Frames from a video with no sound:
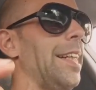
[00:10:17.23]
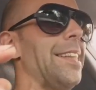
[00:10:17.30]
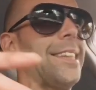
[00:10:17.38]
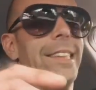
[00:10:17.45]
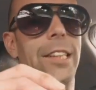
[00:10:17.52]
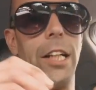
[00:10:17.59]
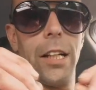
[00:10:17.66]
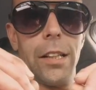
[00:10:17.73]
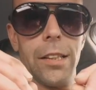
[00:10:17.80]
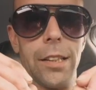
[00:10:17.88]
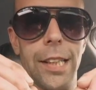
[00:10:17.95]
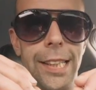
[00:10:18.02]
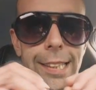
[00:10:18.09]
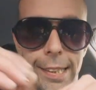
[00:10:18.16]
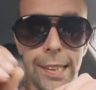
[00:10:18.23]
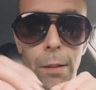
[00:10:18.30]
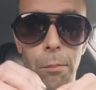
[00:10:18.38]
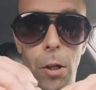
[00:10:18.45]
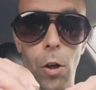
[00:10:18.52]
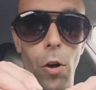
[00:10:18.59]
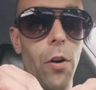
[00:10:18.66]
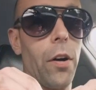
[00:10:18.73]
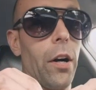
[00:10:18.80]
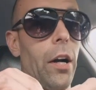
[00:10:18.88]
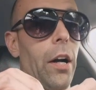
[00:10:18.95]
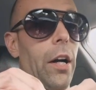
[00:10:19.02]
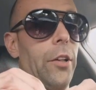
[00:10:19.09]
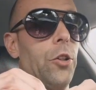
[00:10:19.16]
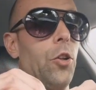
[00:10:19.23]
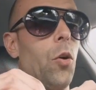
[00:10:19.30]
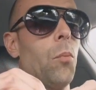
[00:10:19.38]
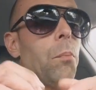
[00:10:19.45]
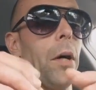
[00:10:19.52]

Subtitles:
It's similar, you know,